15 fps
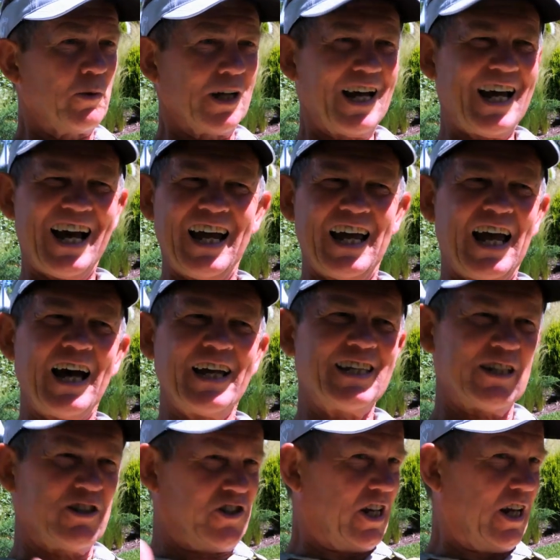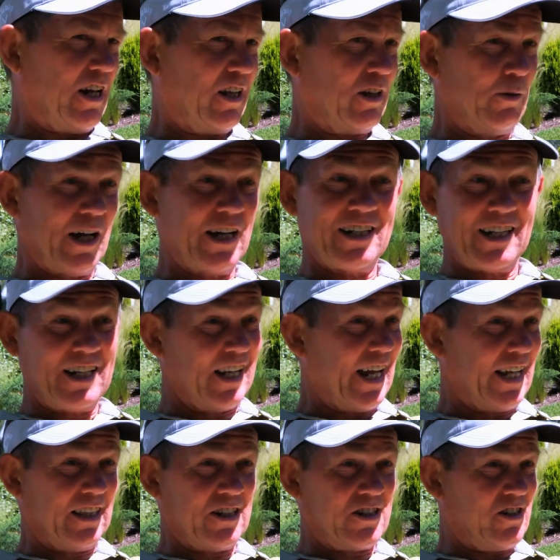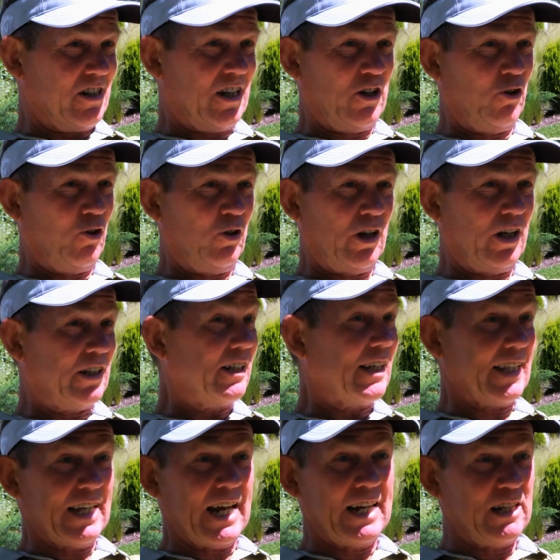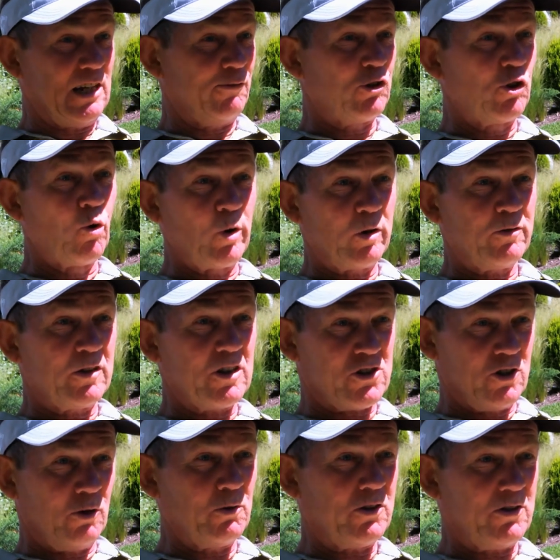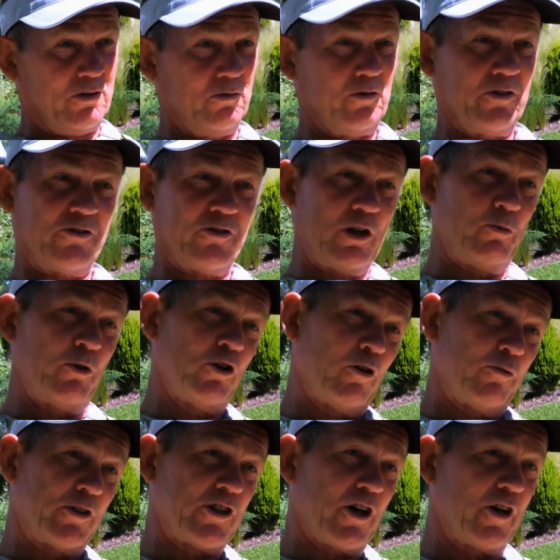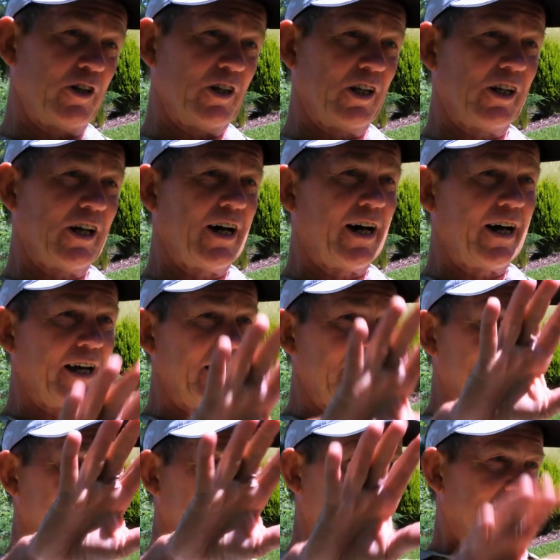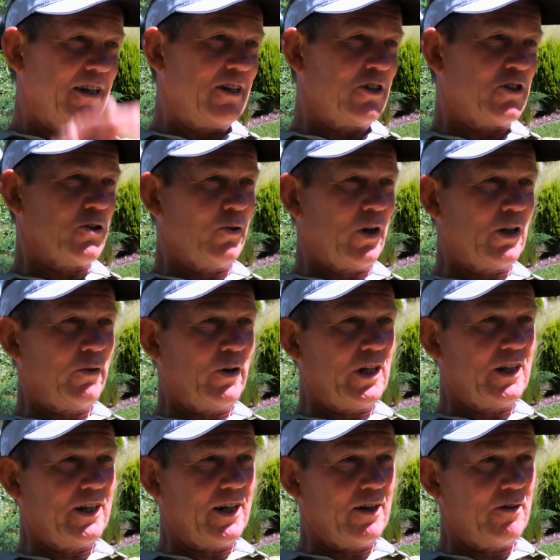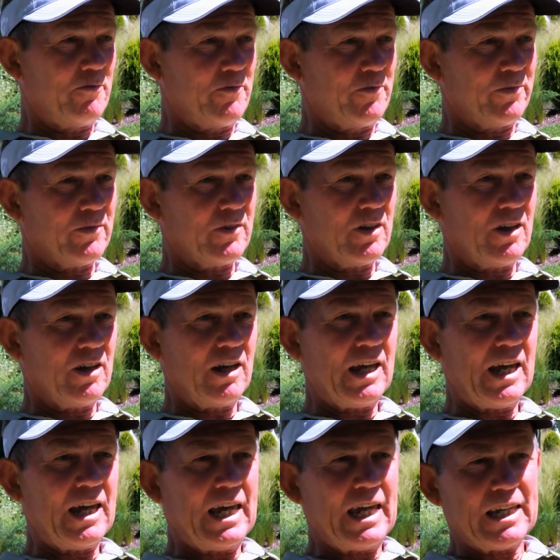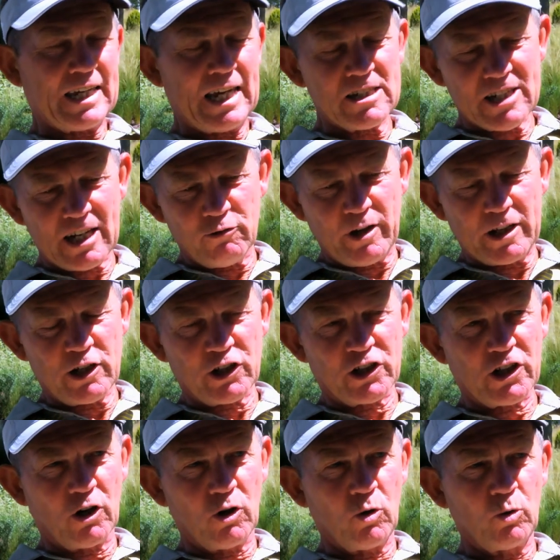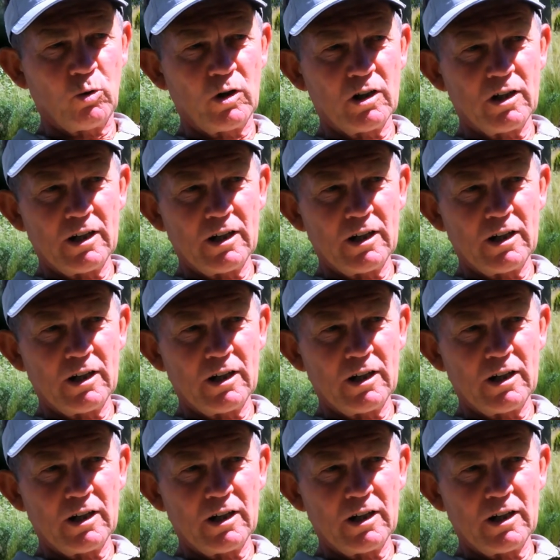But I, I, I, didn't say anything, but I didn't like this at all. I didn't like the idea of going for this, not with three wood off a downhill lie. So anyway, um, he, he's getting ready to go.